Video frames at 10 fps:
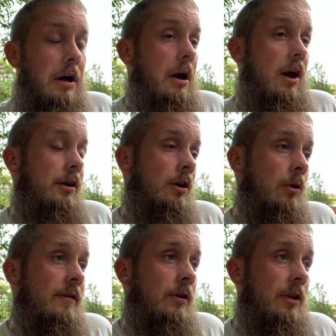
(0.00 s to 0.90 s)
uh, you
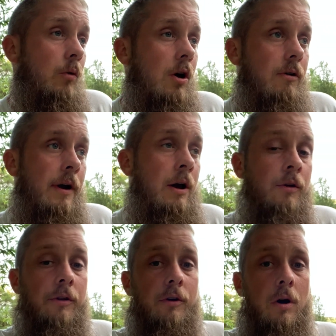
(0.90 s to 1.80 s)
know, even though they walk
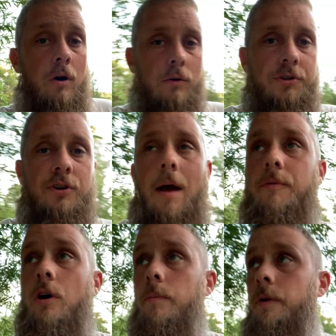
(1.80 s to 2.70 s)
around, they're all
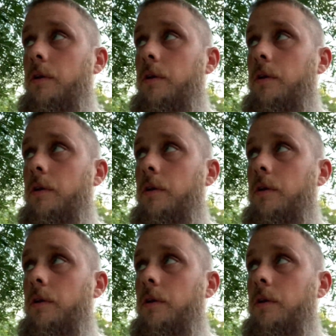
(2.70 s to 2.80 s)
strapped up